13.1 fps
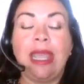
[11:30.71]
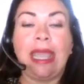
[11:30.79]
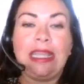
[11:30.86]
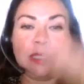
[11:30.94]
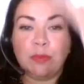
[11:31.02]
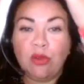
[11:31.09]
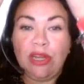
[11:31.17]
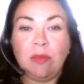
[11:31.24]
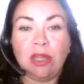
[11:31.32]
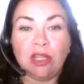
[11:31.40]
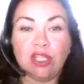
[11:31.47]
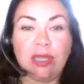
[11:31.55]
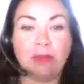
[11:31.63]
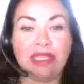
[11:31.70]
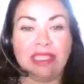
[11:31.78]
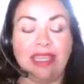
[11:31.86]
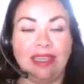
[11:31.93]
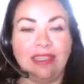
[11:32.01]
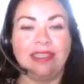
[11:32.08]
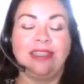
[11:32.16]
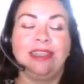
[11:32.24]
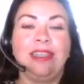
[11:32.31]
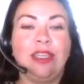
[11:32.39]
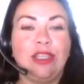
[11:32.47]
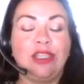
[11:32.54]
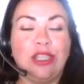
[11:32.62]
It's pretty much limited
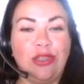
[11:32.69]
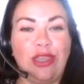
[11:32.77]
to